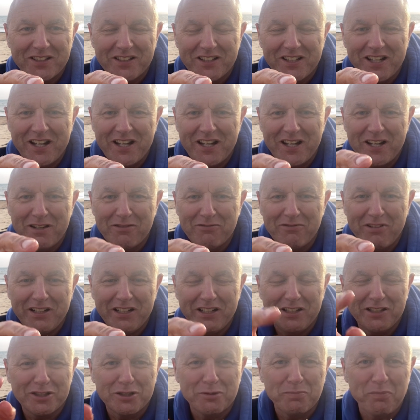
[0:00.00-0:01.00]
They are
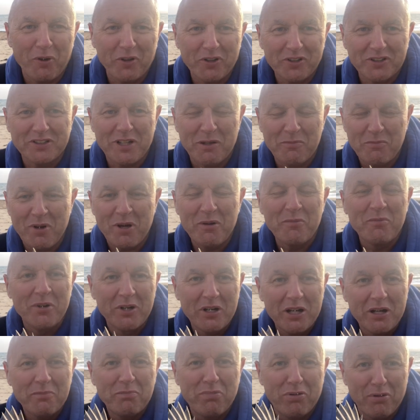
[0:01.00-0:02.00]
ready to spike someone.
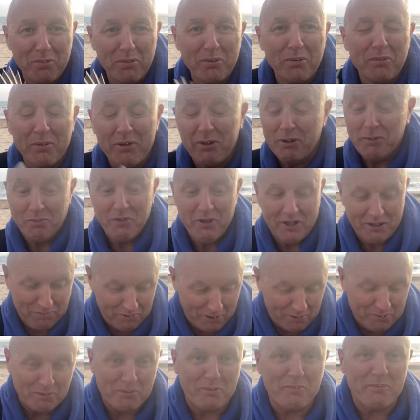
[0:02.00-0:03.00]

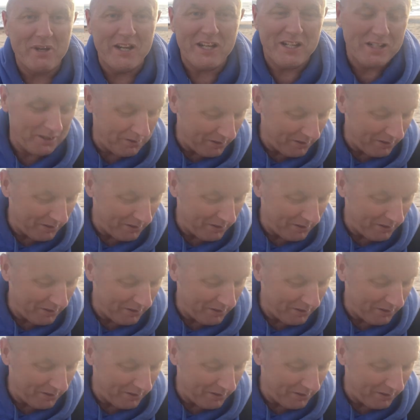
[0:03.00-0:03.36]
Probably me.